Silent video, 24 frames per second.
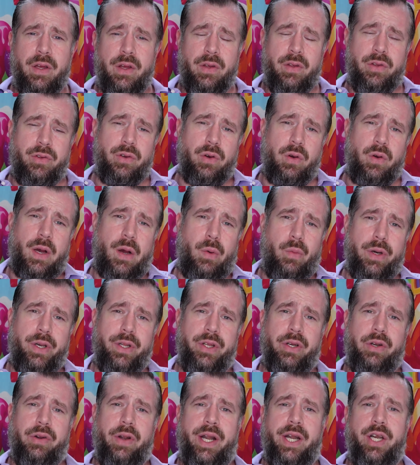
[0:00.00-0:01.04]
So I wanted
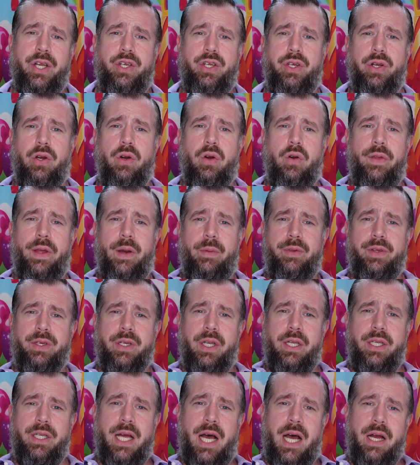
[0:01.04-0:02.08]
to create a show that was
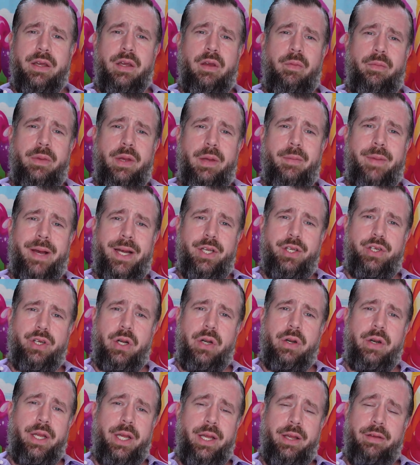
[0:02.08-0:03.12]
going to document my
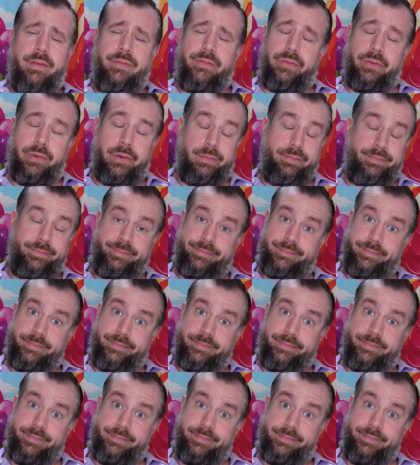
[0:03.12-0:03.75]
journey for